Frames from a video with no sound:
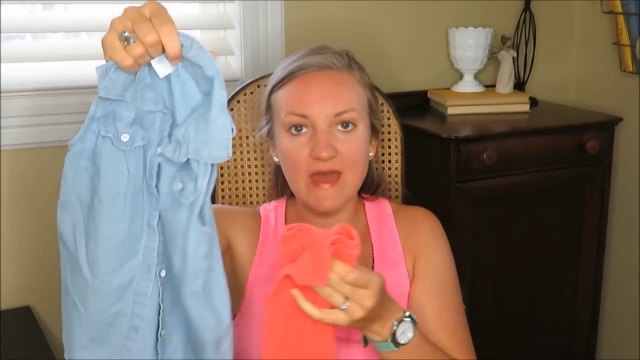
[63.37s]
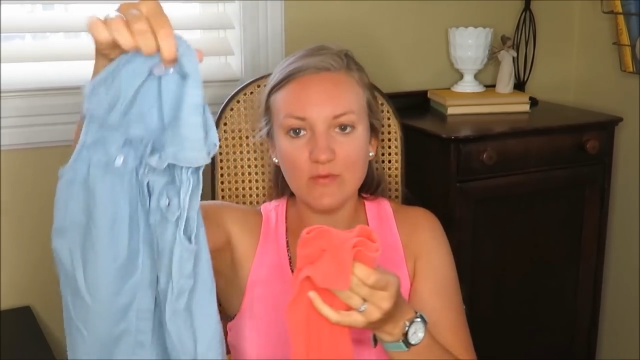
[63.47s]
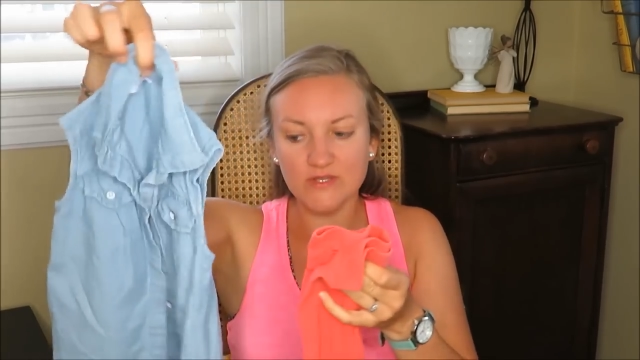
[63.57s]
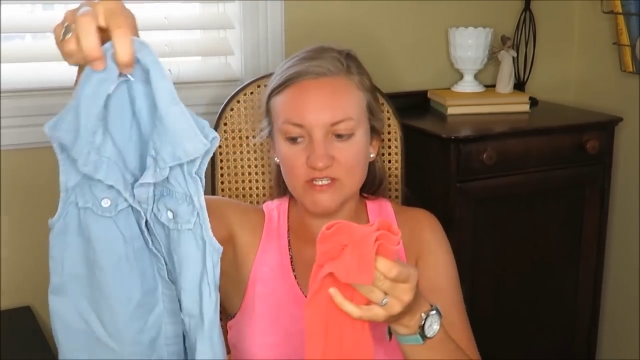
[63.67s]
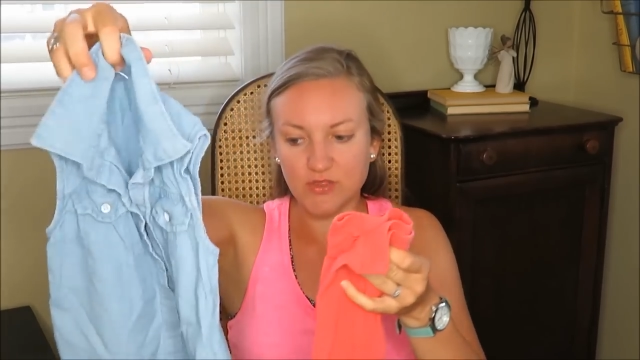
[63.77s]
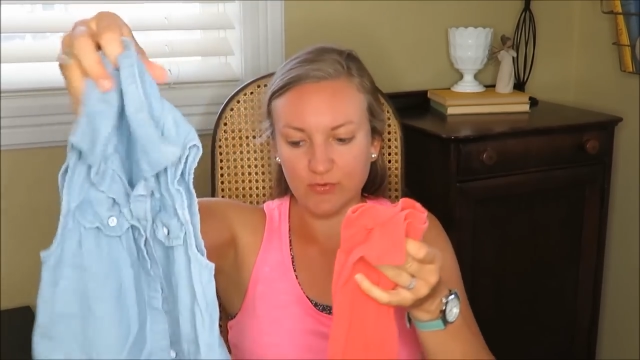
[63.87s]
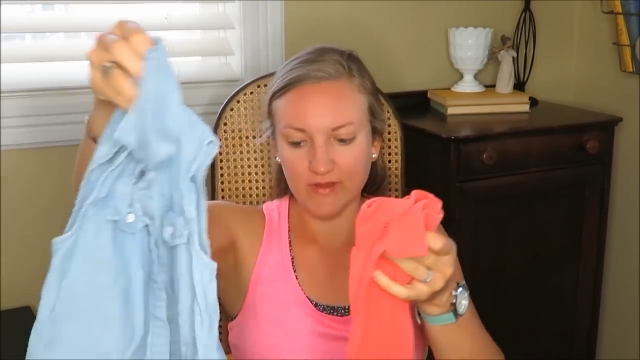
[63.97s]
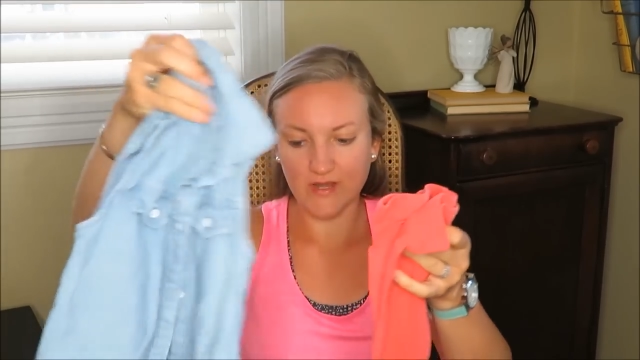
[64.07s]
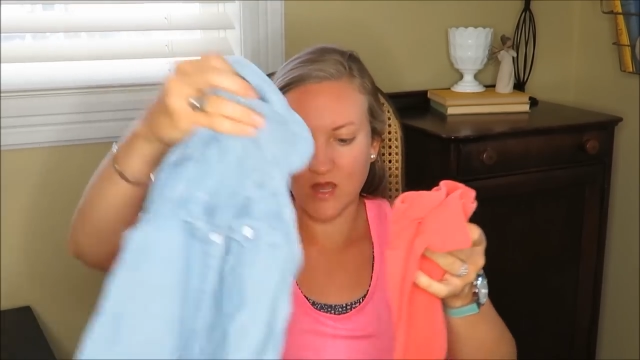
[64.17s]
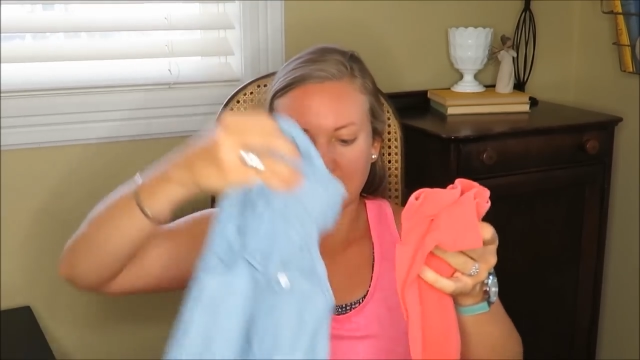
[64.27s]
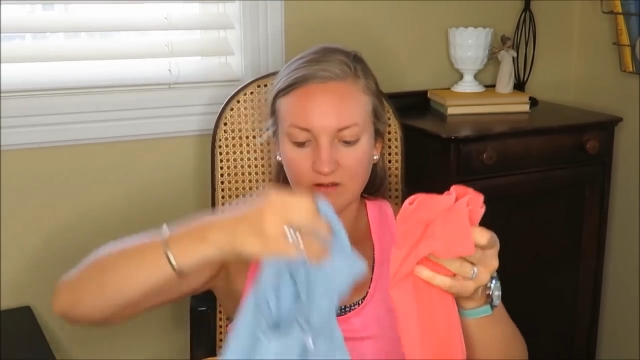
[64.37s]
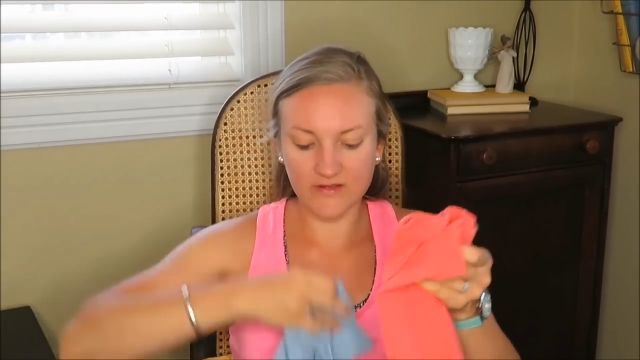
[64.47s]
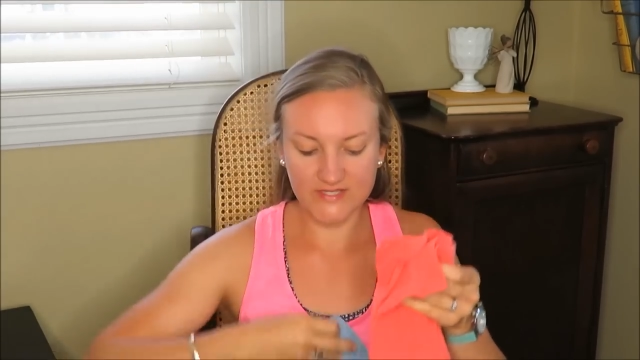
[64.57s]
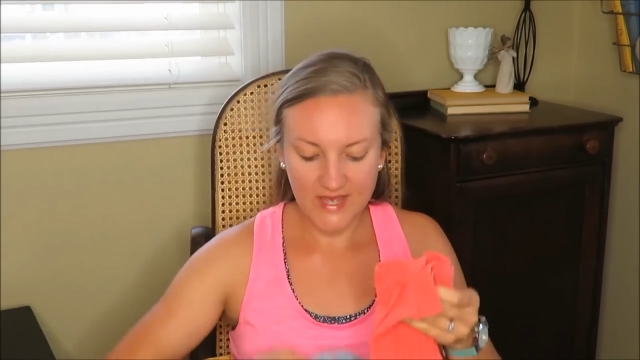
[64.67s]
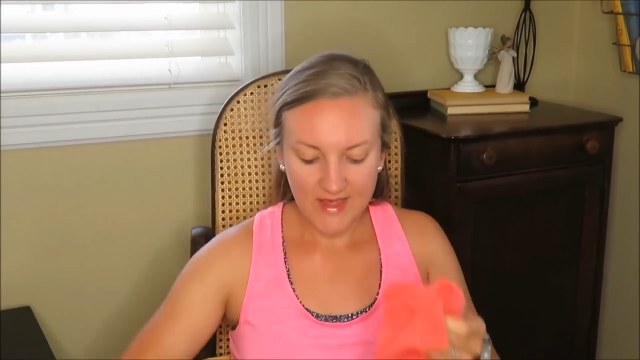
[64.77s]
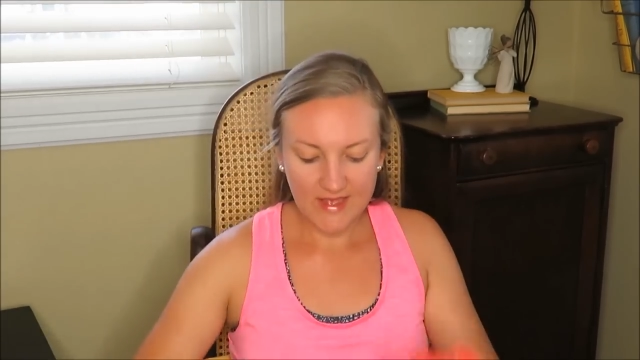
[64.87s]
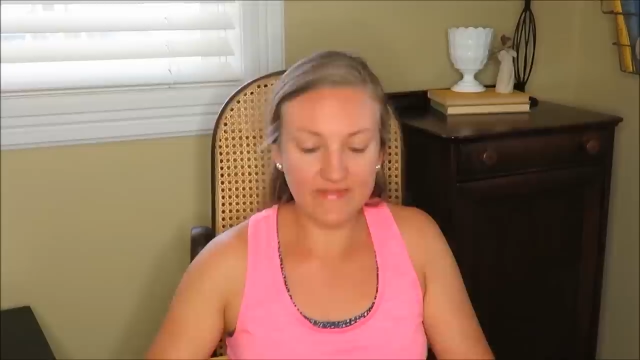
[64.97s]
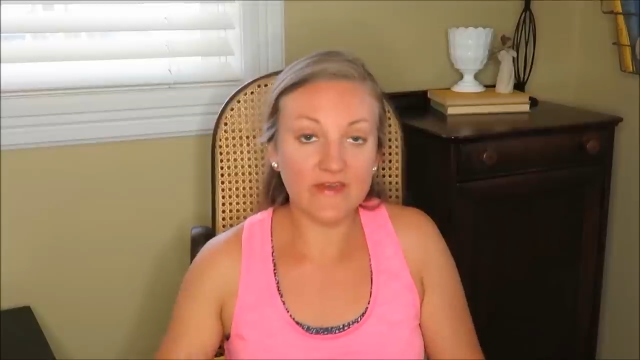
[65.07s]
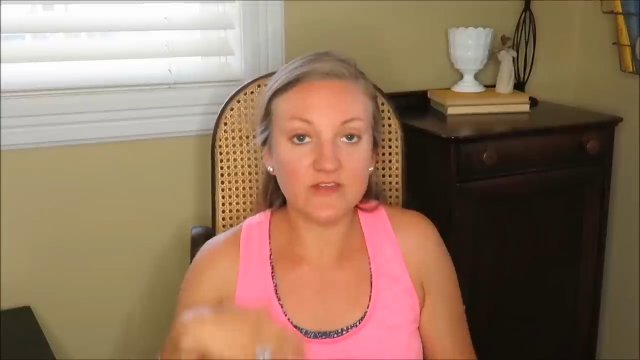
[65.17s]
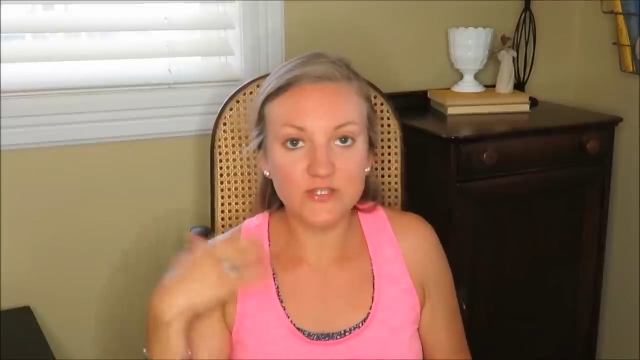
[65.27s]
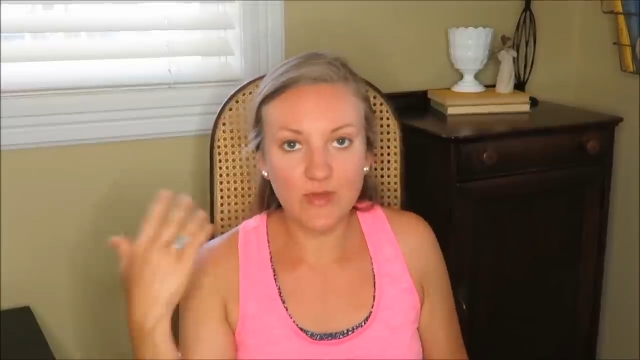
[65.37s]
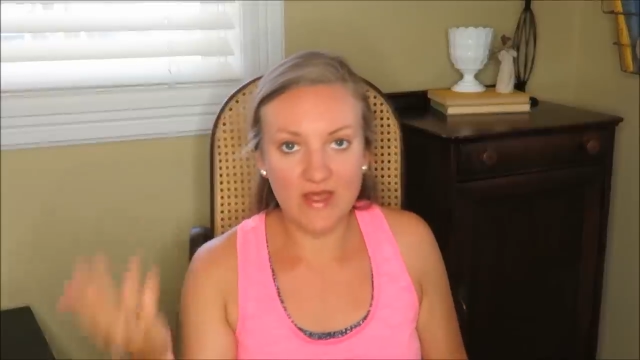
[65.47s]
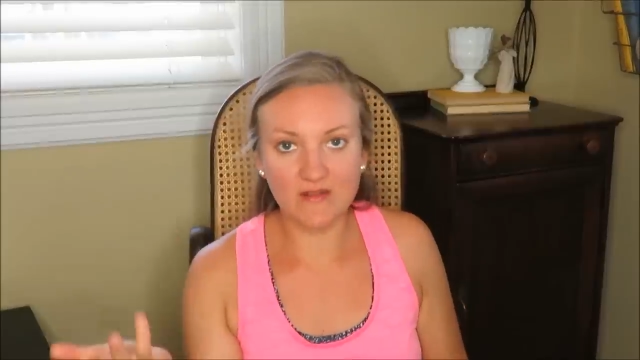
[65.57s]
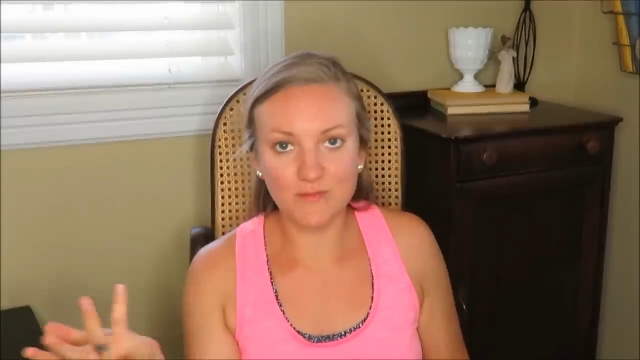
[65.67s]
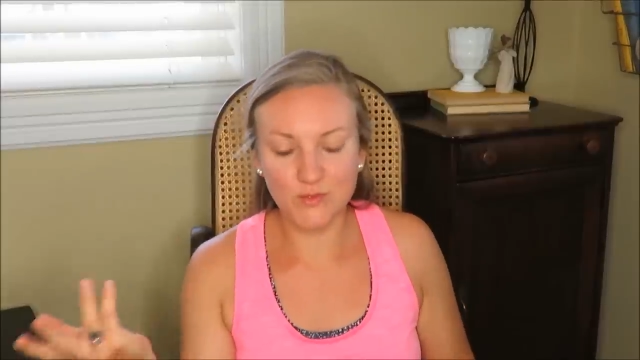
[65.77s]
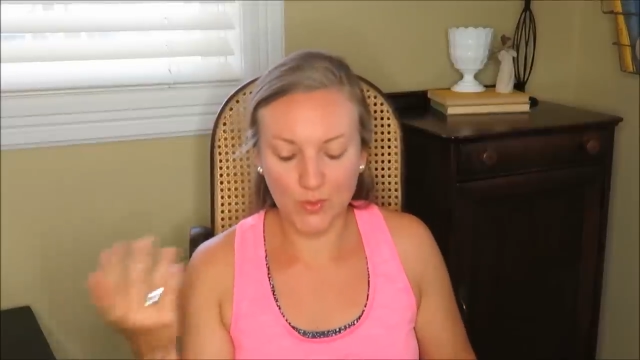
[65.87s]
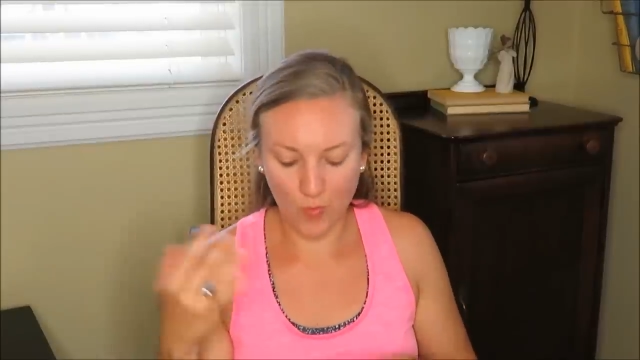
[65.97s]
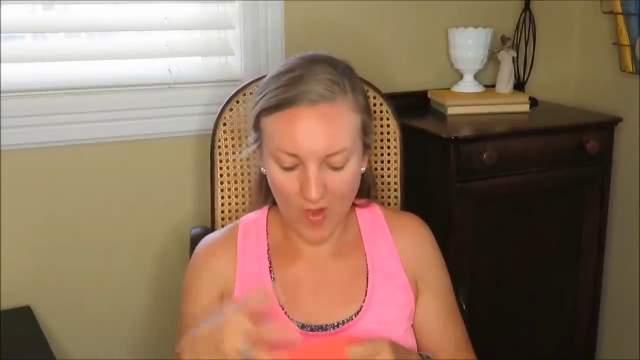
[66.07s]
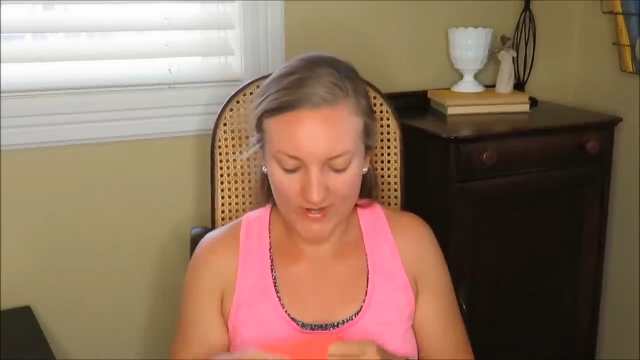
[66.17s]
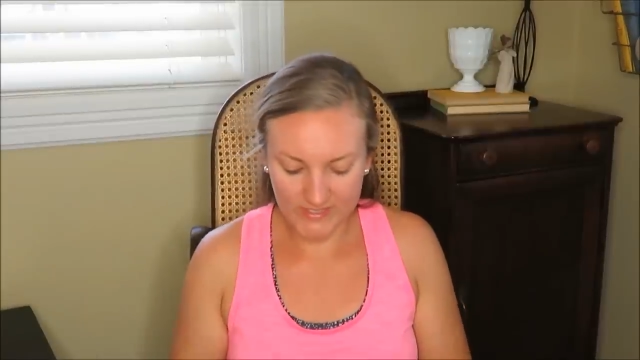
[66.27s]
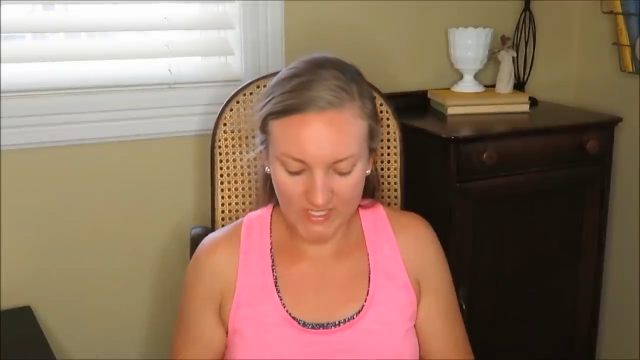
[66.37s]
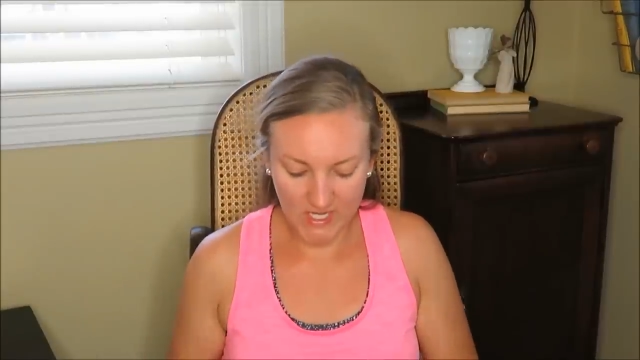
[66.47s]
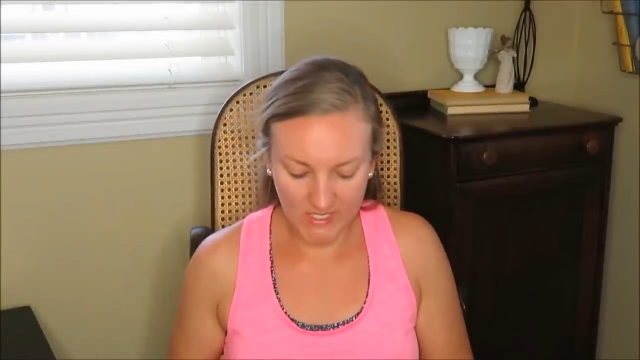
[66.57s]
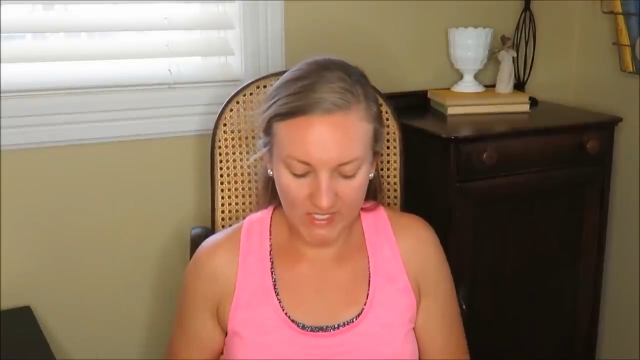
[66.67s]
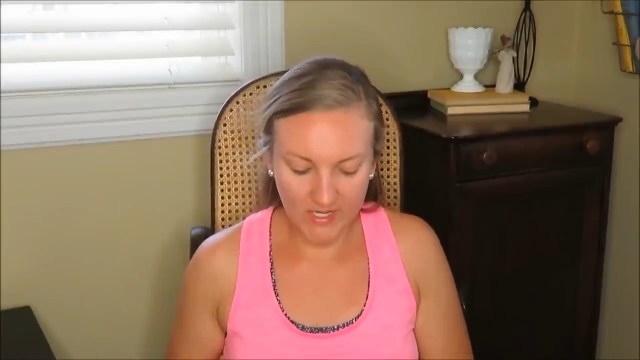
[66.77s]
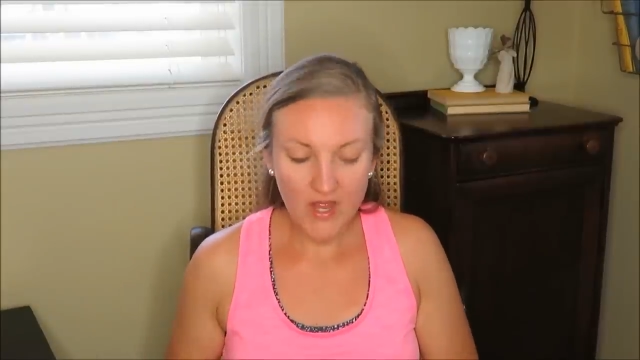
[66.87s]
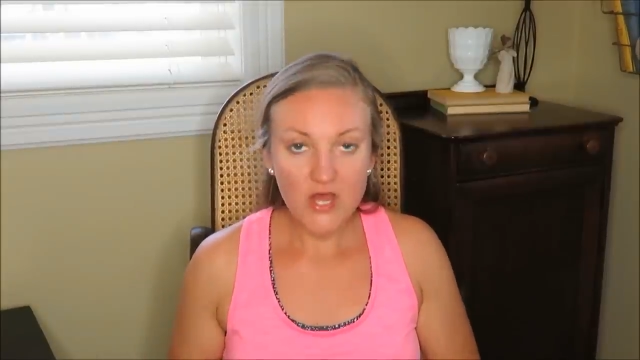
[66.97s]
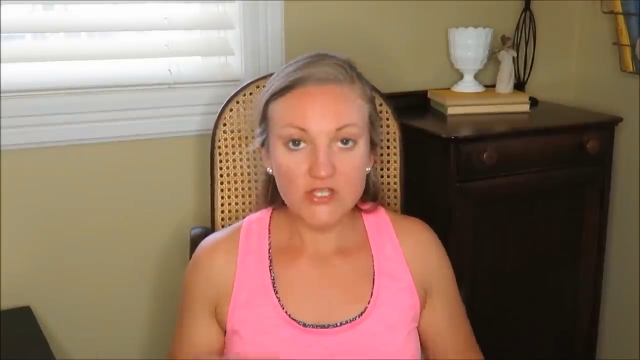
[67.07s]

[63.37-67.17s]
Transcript: That was $3 and the other two items were $1.